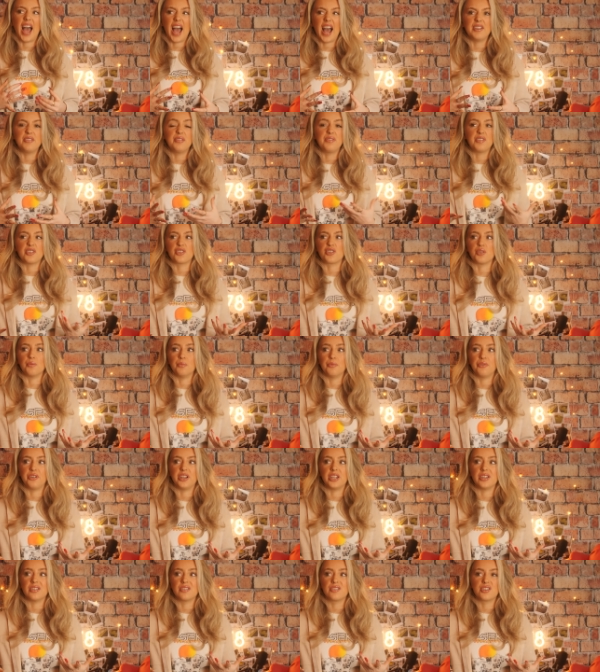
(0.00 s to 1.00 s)
and for
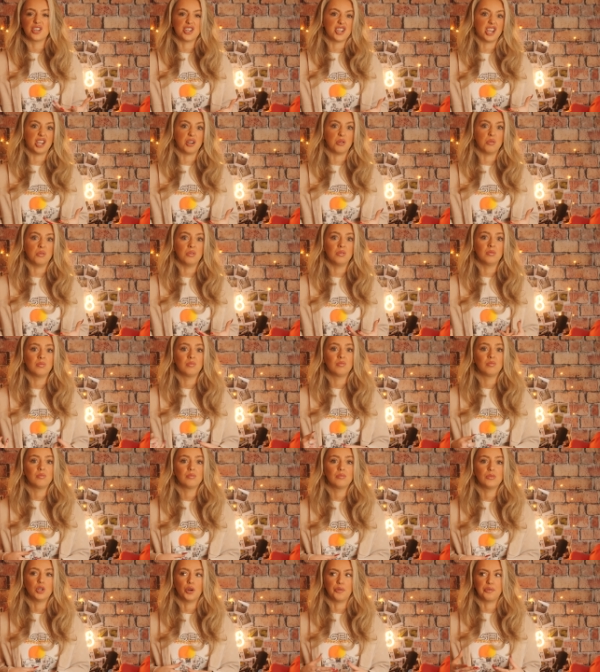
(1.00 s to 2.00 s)
something to do
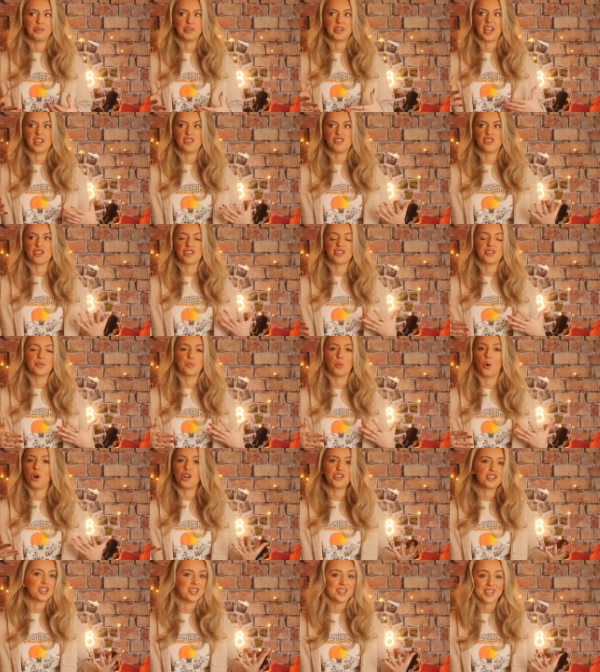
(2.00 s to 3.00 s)
other than just
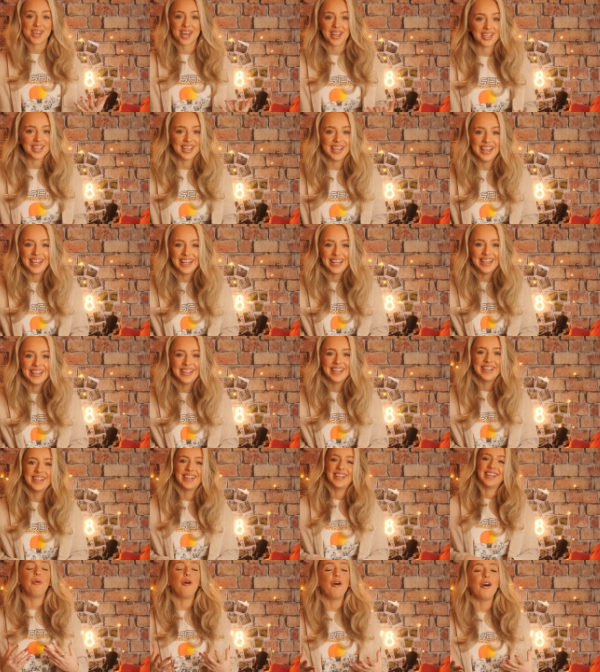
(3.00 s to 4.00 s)
watching telly.
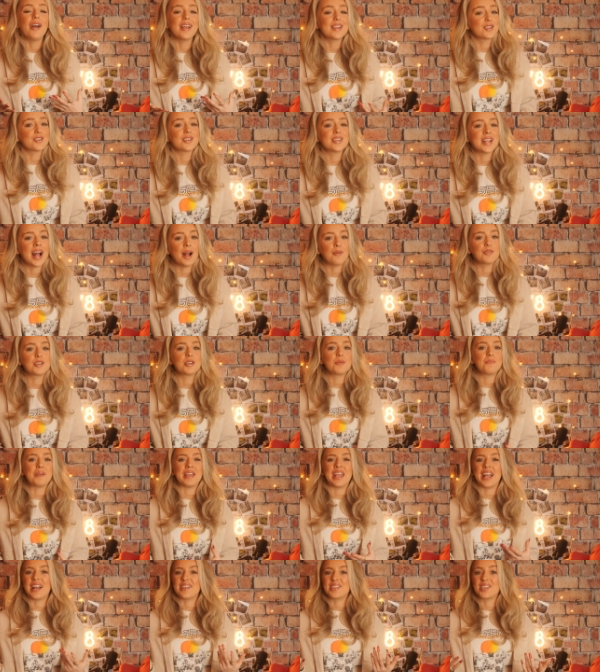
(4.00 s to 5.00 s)
But it doesn't have to
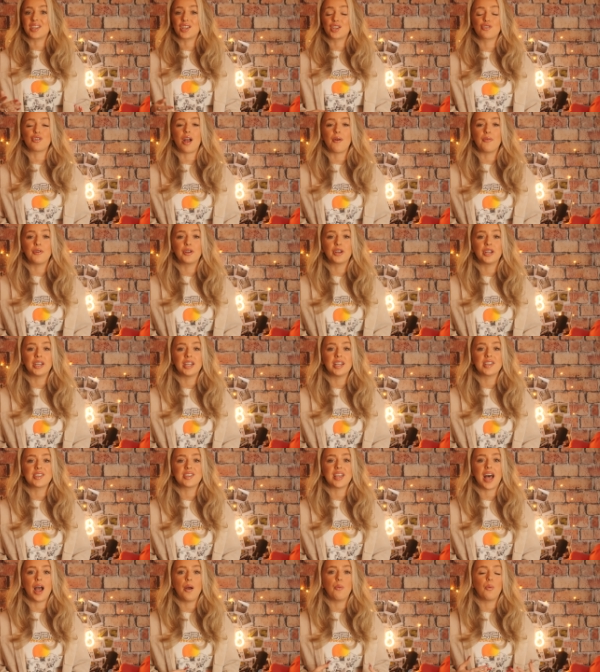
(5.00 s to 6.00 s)
be as extravagant
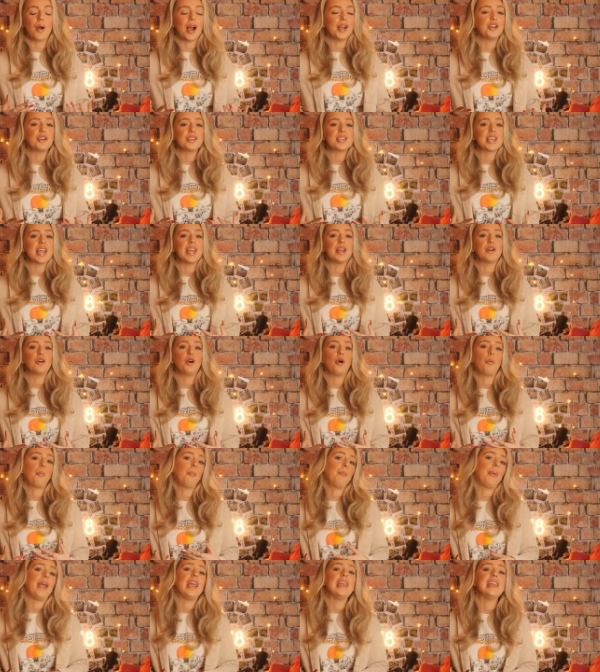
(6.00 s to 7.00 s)
as that. Why not take up
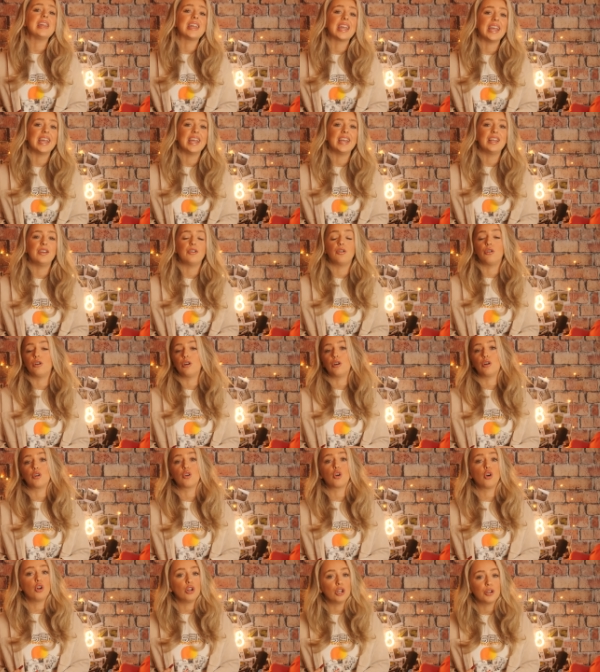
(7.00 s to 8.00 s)
baking or
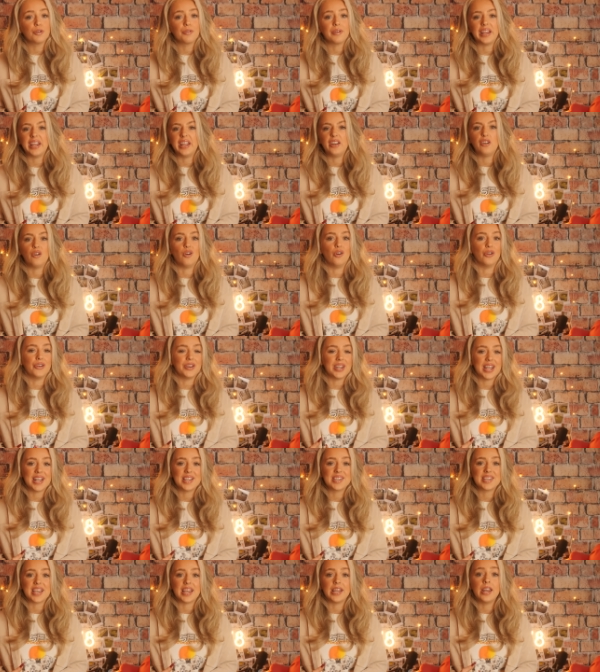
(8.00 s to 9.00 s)
colouring or
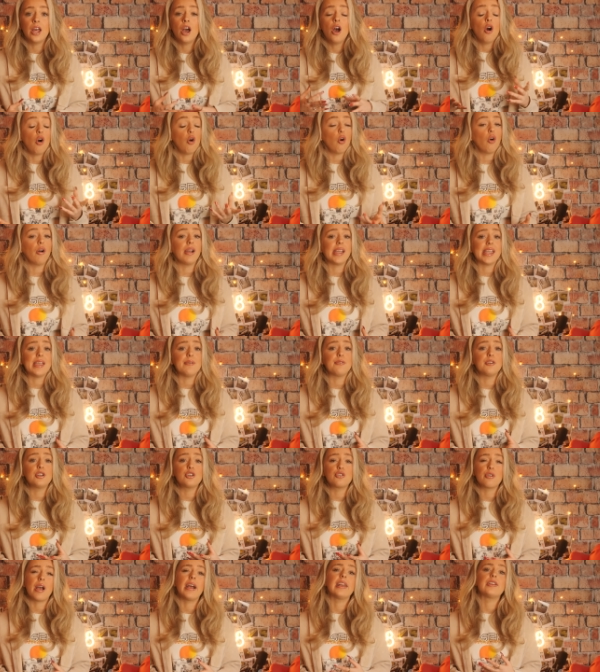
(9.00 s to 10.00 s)
knitting, or
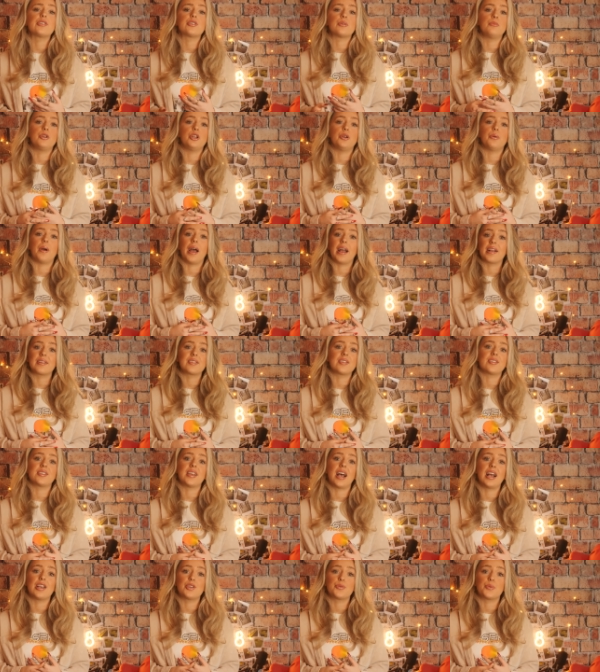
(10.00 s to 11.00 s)
even try some new
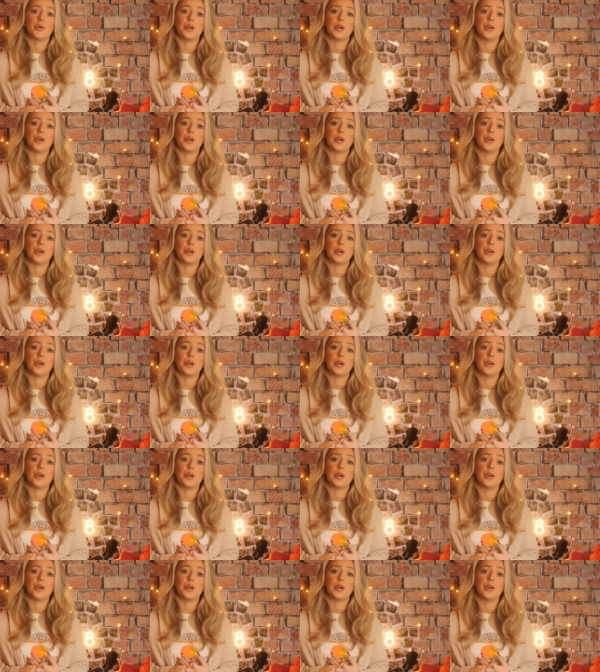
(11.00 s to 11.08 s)
exercise